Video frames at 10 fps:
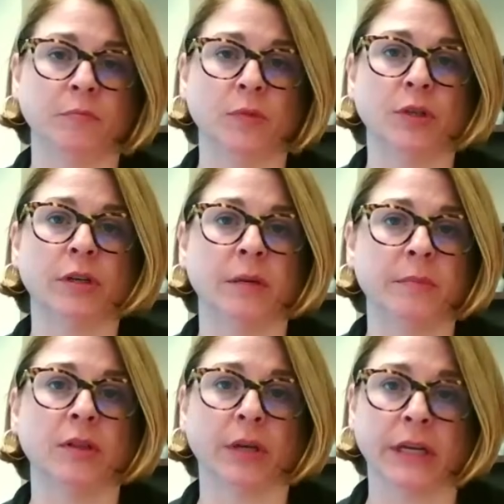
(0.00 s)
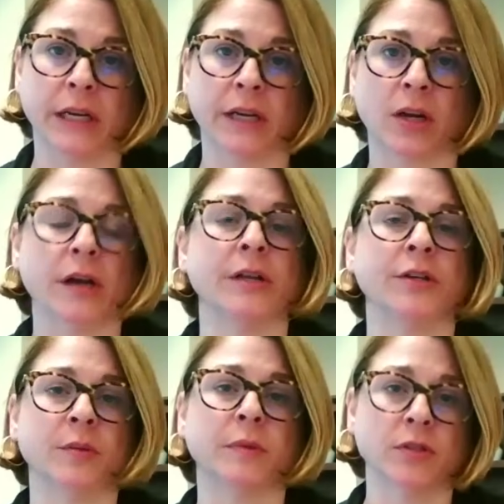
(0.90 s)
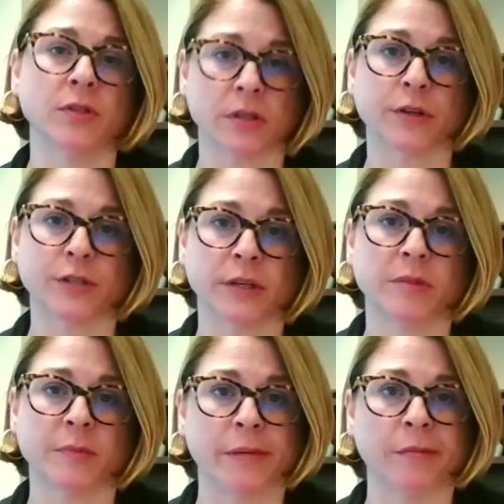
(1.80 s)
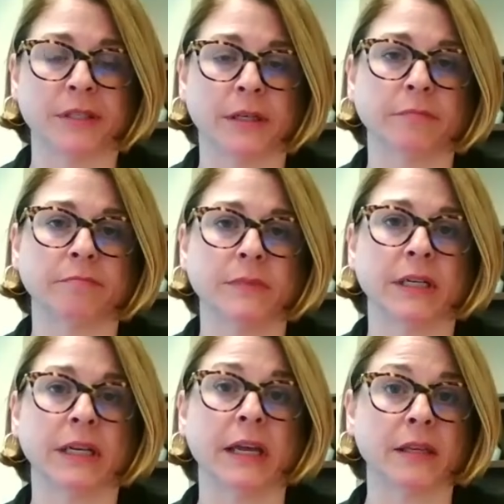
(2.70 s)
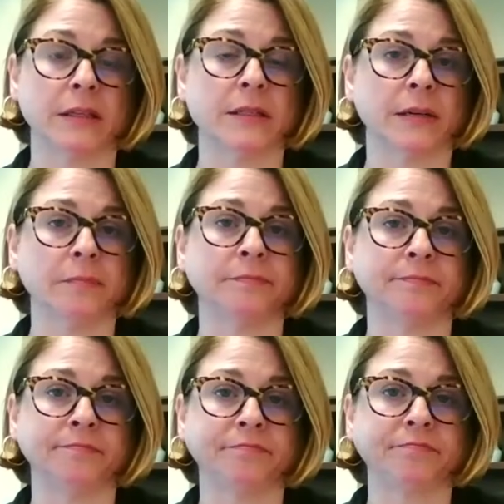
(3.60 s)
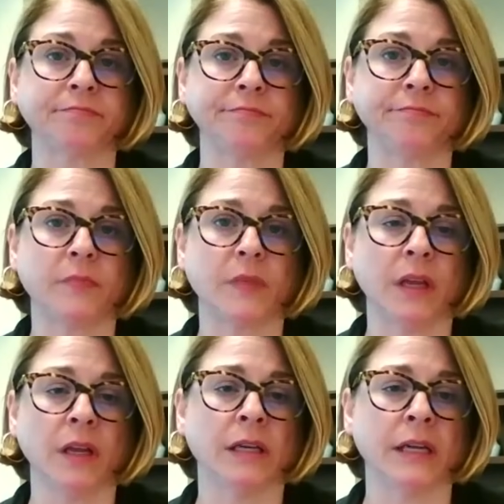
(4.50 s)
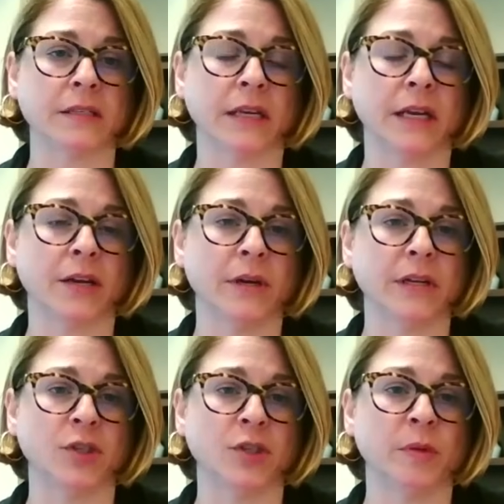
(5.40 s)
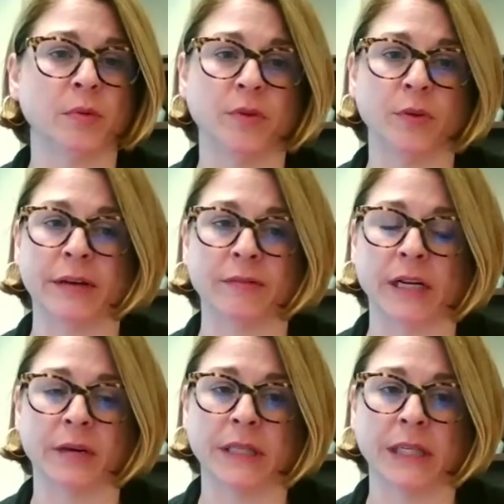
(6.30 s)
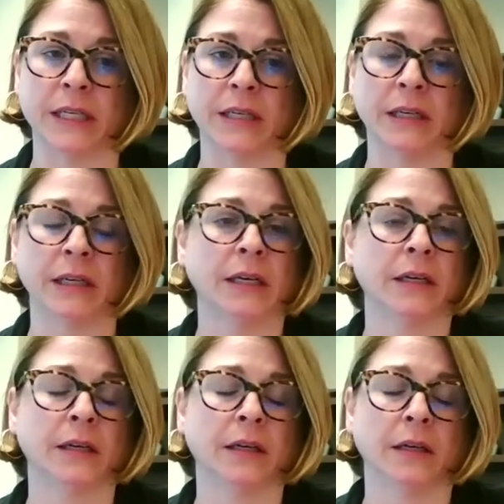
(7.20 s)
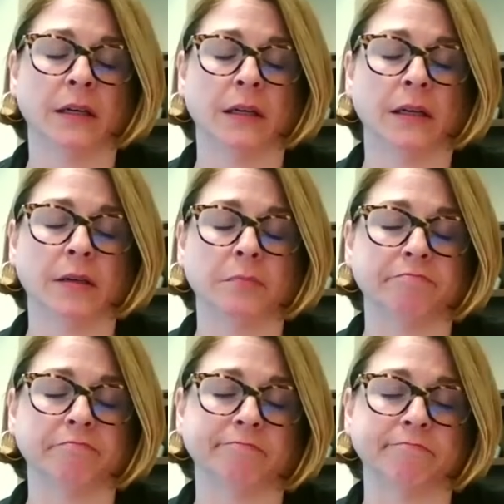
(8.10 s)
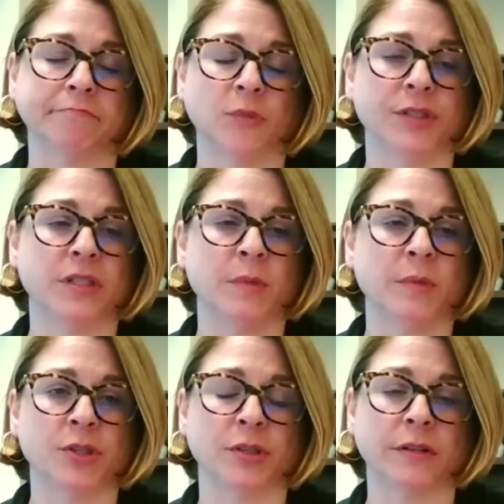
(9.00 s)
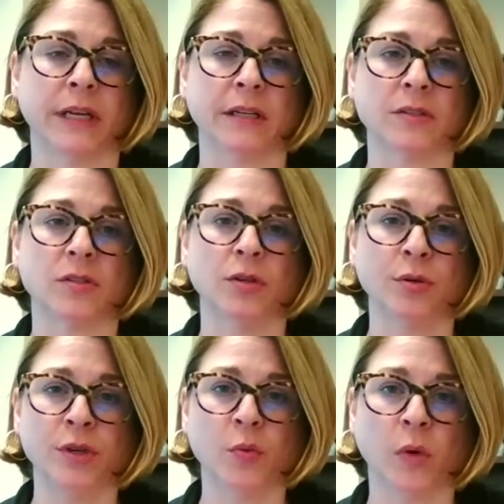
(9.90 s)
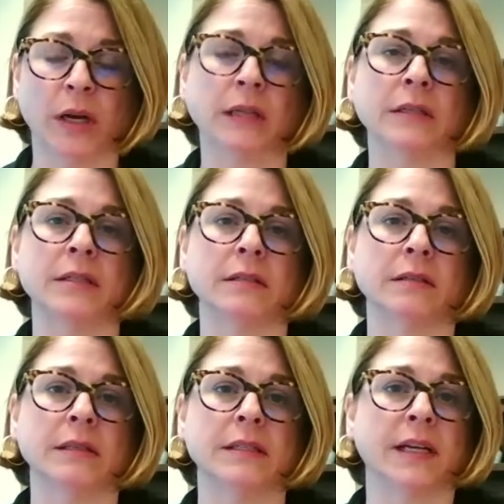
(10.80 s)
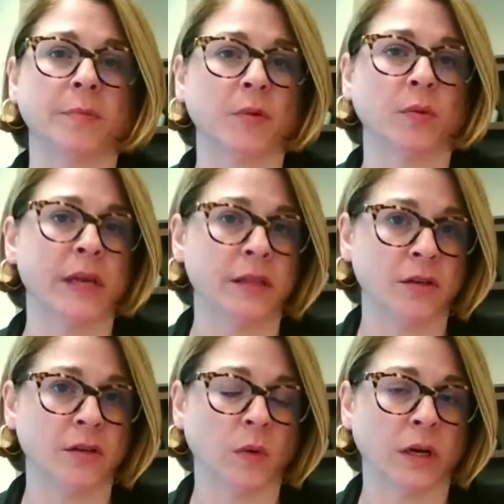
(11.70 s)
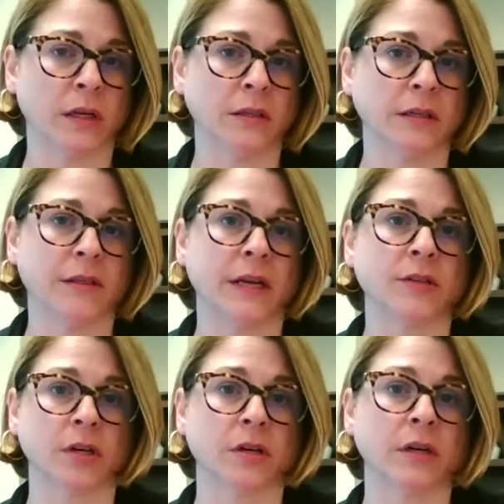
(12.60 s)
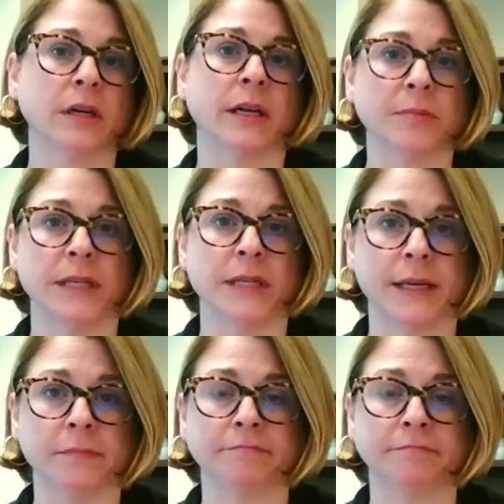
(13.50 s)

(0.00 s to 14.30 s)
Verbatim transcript: you're going to be looking at a guardianship conservatorship to be able to to get things done and yes i agree it should be reviewed every now and then um, just to be sure that it's who you want set up the way that you want and that it's current and up to date